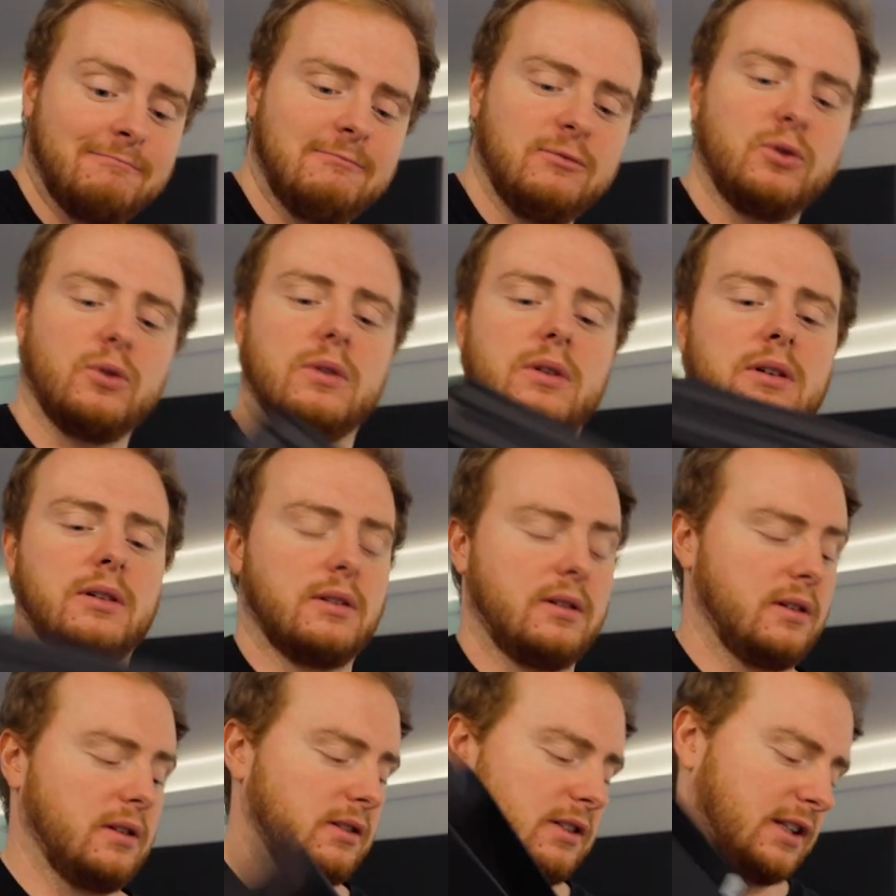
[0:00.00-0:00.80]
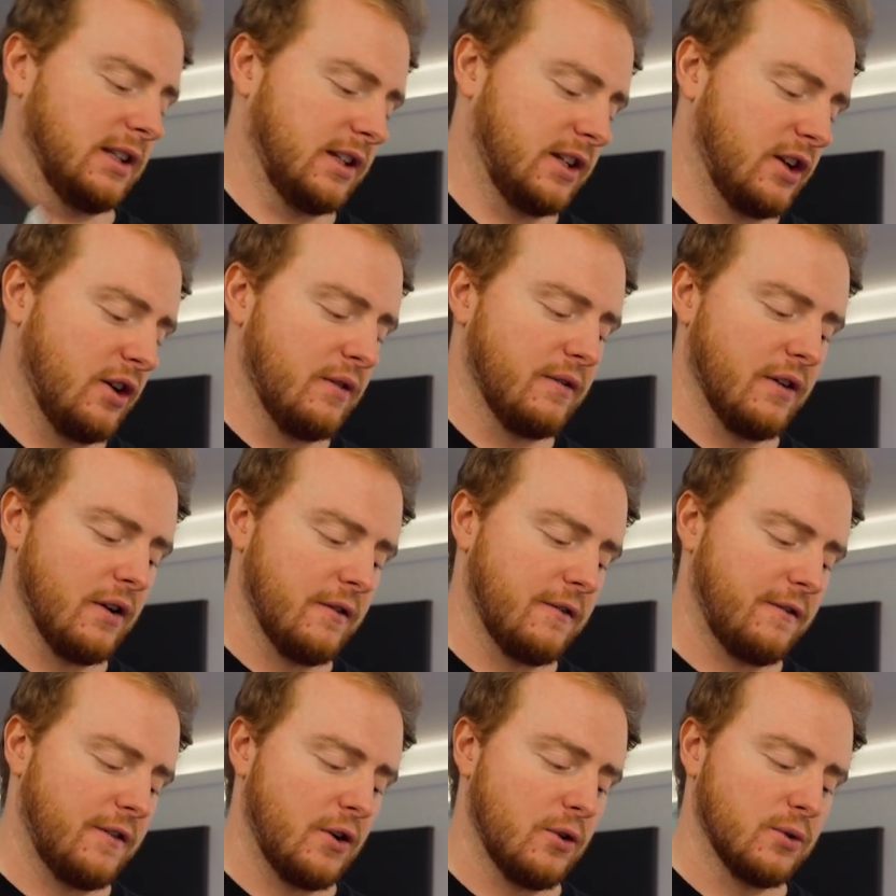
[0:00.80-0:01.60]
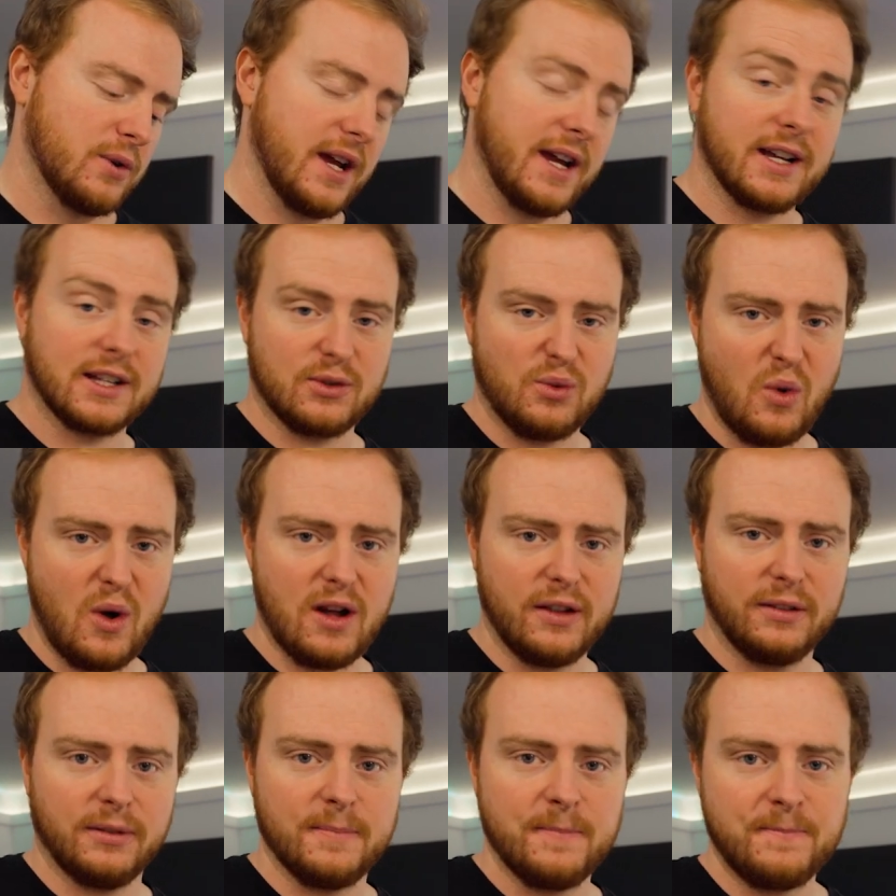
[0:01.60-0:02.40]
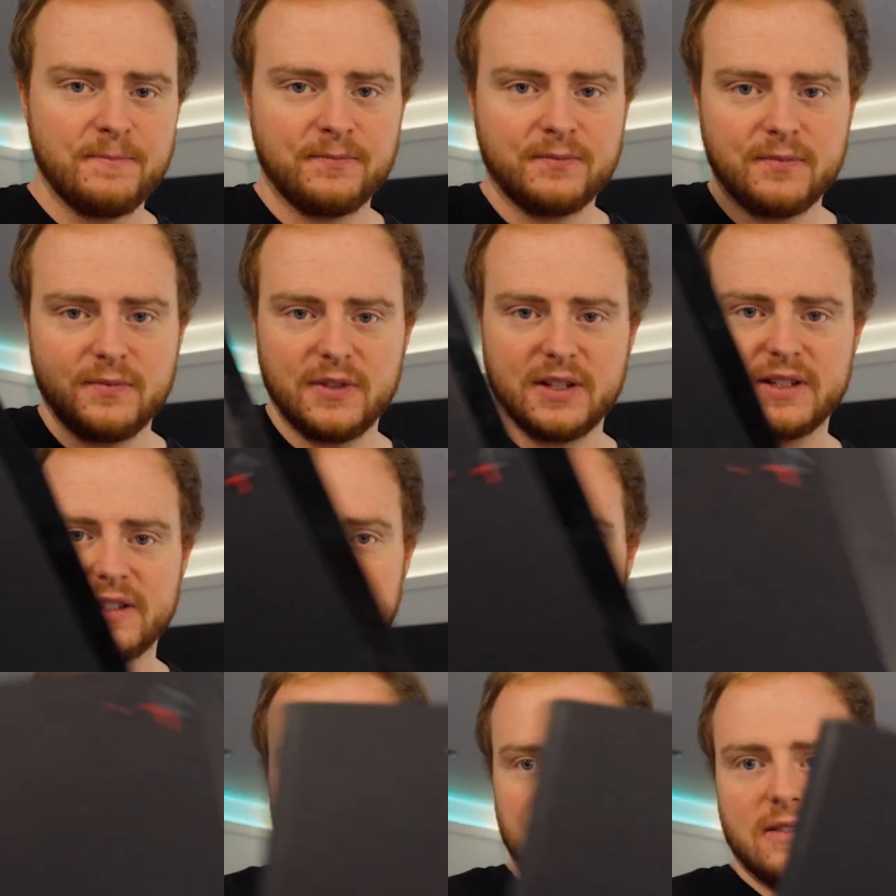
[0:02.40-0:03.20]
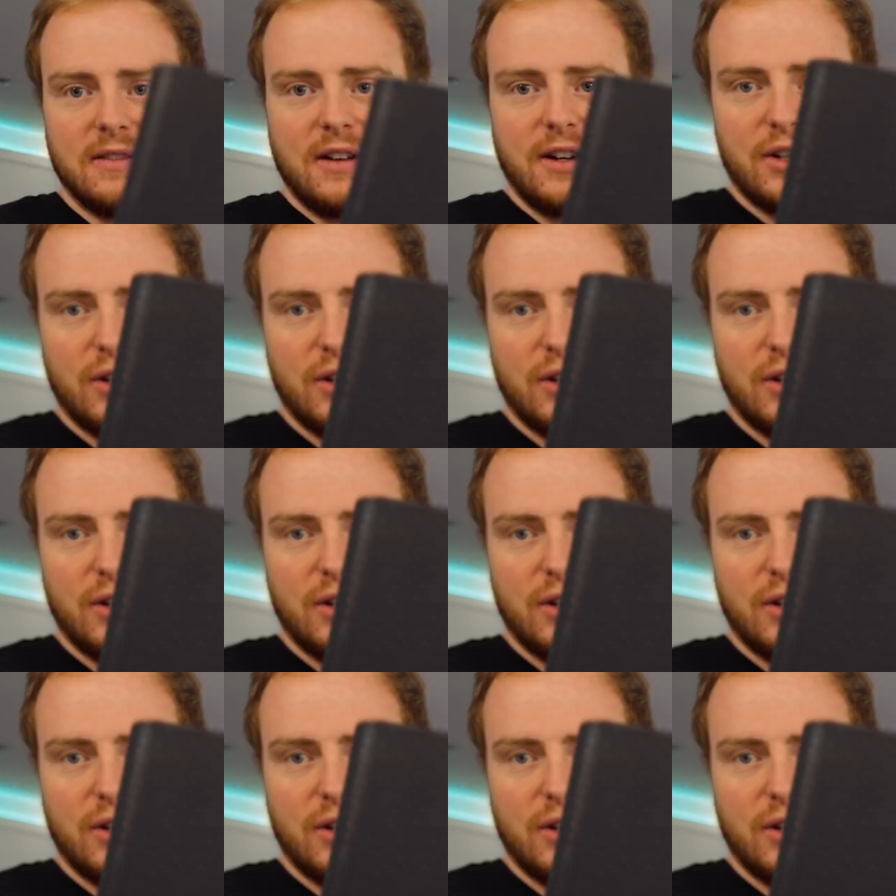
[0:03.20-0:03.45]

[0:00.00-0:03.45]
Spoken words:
Oh, Lenovo Fold X1. This is a